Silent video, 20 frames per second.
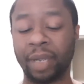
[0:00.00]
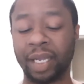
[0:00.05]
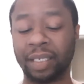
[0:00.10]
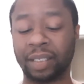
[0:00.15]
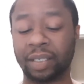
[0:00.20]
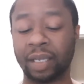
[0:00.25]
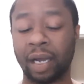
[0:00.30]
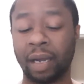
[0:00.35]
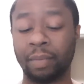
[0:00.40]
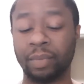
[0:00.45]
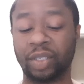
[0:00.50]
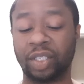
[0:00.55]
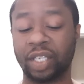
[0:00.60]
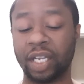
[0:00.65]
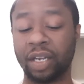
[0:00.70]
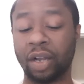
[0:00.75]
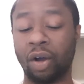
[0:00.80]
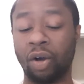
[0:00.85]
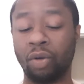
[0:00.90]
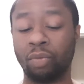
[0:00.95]
is the um,
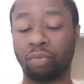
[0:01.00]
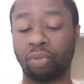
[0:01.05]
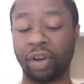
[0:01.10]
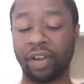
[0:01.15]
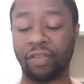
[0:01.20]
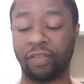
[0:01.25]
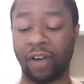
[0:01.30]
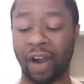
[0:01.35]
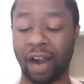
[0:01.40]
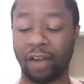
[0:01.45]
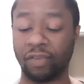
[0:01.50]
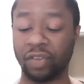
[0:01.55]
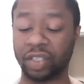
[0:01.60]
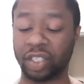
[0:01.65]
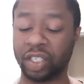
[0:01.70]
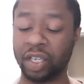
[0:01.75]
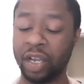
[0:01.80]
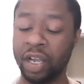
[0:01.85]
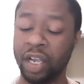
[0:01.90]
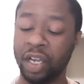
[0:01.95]
Sin Nombre
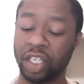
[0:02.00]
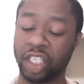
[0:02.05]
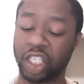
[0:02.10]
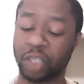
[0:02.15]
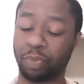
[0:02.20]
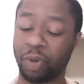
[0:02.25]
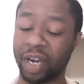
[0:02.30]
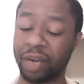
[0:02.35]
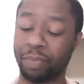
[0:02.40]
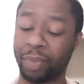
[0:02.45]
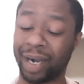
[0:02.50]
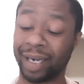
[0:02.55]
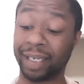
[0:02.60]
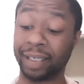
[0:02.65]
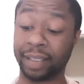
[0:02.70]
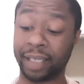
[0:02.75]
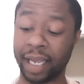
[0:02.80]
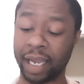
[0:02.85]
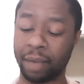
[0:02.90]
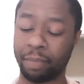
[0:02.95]
virus spread by the
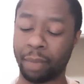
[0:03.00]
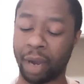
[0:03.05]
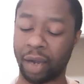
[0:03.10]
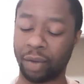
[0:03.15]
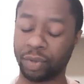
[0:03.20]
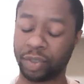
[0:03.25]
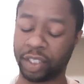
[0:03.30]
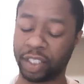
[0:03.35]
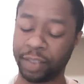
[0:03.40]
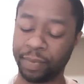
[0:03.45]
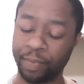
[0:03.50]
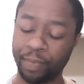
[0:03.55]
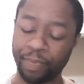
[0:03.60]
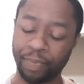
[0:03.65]
deer mouse.